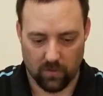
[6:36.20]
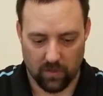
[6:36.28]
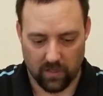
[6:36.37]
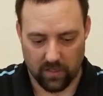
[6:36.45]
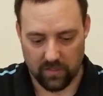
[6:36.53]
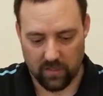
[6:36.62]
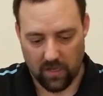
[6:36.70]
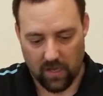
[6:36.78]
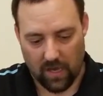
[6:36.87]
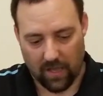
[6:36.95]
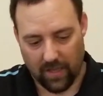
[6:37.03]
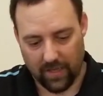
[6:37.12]
is.
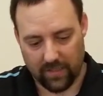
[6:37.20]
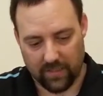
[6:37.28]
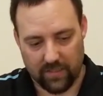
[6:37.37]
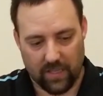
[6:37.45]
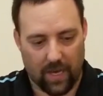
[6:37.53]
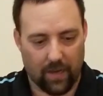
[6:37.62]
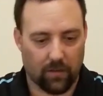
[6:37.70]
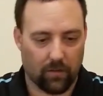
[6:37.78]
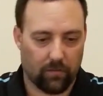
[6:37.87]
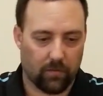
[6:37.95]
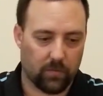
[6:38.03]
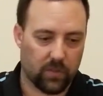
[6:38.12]
I like the style
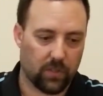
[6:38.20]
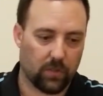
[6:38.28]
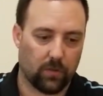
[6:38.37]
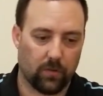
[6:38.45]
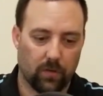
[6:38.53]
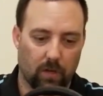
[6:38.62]
of them too.